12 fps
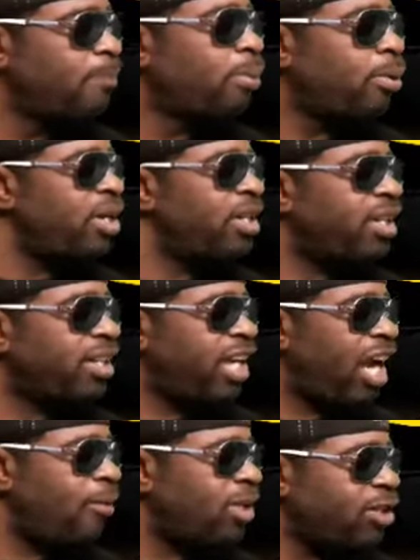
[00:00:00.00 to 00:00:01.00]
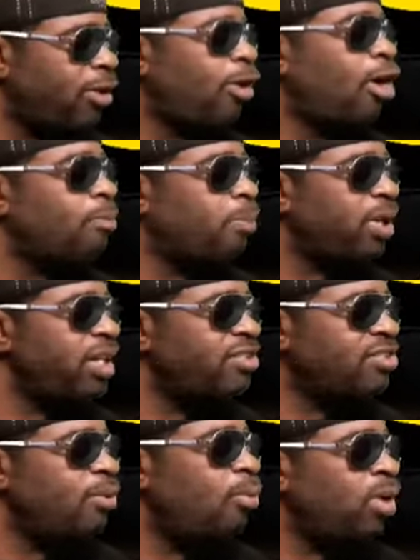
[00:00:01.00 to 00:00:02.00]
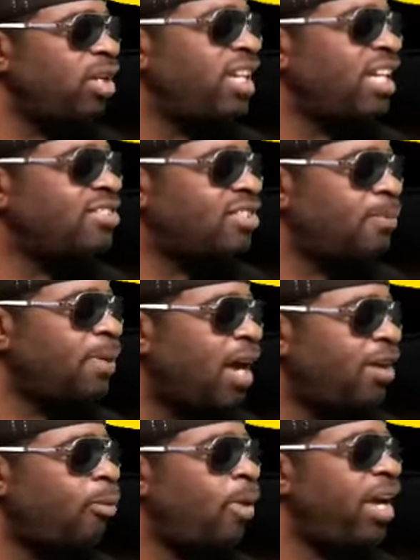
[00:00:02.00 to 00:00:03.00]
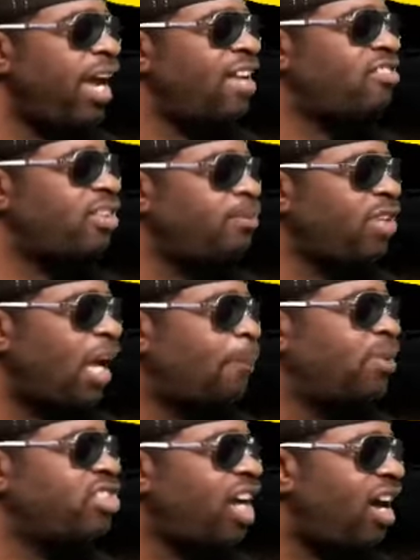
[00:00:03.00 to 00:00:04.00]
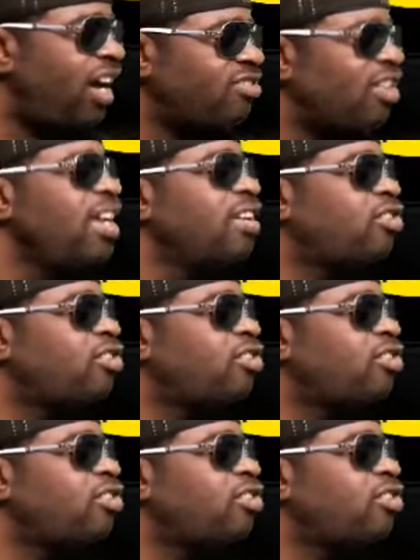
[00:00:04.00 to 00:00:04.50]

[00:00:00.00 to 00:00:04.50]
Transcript: bring a character, or bring someone that some kind of way has some type of ties